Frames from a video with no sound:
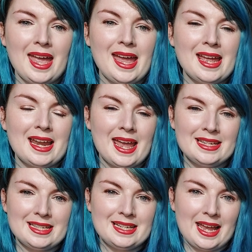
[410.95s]
In
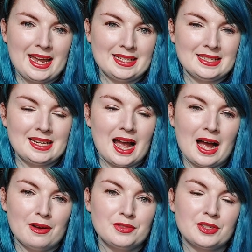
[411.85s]
1880,
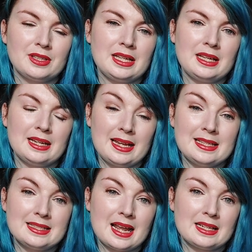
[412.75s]
after the
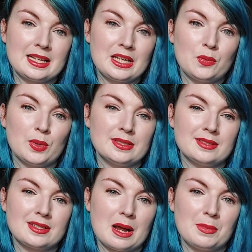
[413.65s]
Ladies' Land League was
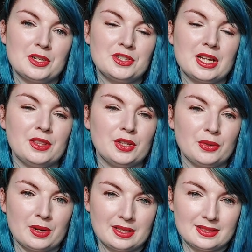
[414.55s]
established in the
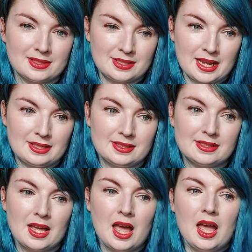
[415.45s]
United States,